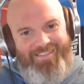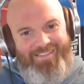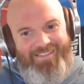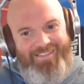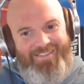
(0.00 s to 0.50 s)

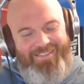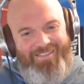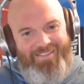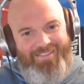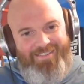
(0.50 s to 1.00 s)

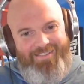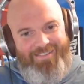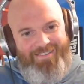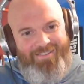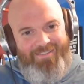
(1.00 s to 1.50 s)

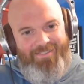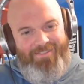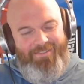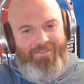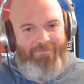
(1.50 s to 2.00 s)

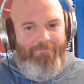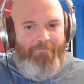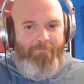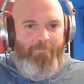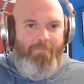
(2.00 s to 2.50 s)

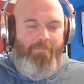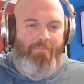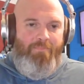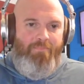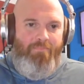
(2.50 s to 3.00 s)

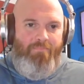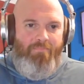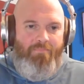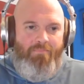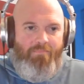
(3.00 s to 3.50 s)

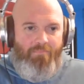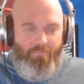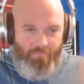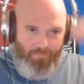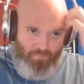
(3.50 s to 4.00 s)

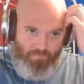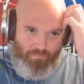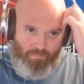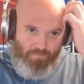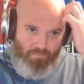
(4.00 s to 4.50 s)
No words are spoken by the person on screen.